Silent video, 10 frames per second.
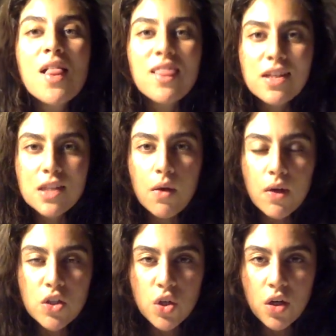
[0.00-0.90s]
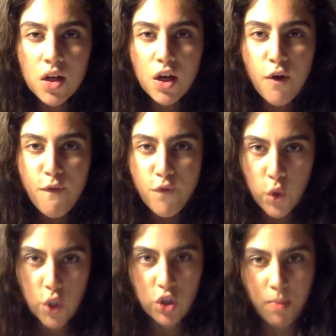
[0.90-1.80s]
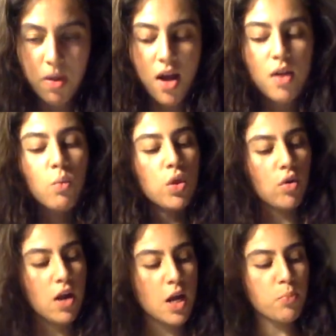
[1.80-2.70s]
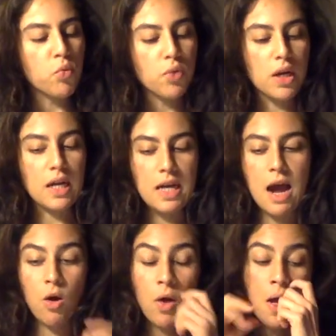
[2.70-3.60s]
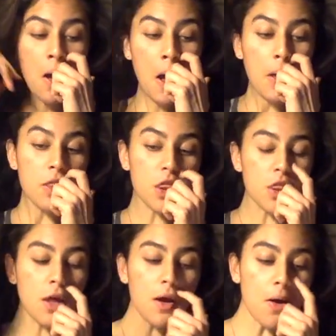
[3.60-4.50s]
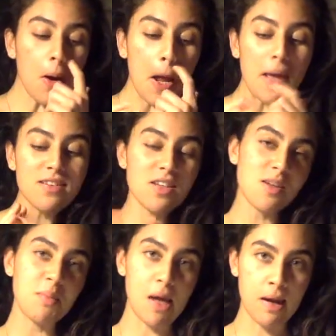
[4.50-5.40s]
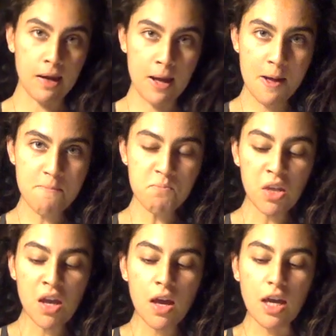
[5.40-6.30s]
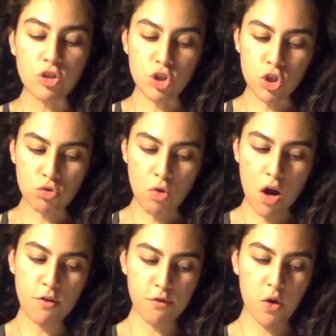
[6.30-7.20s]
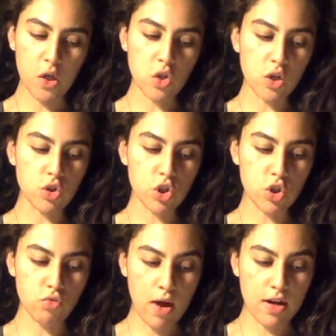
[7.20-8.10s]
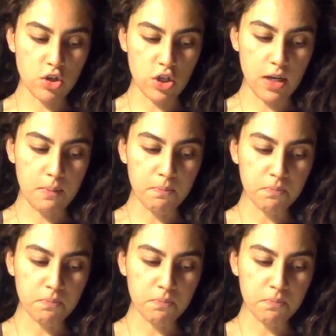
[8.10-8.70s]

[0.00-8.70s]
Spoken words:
Let's get right started here for you, Gemini, with your April reading. Now, there is, as I'm getting it, a strong focus on strategy.